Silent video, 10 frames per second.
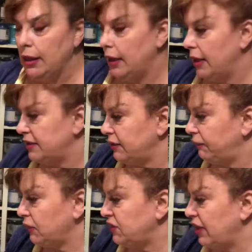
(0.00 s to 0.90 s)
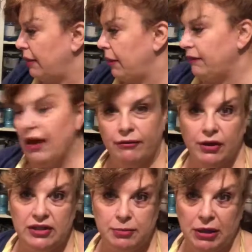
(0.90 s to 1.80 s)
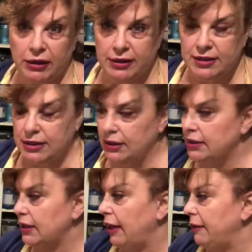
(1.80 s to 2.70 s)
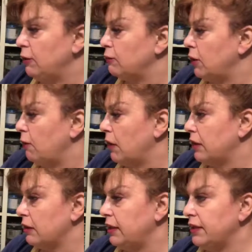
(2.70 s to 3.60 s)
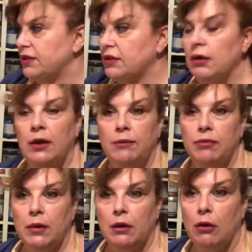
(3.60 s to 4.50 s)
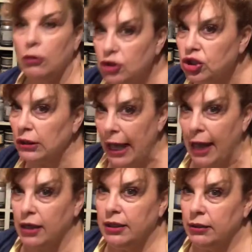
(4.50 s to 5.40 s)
It's the first time I've ever experienced this. I don't know whether it's old shellac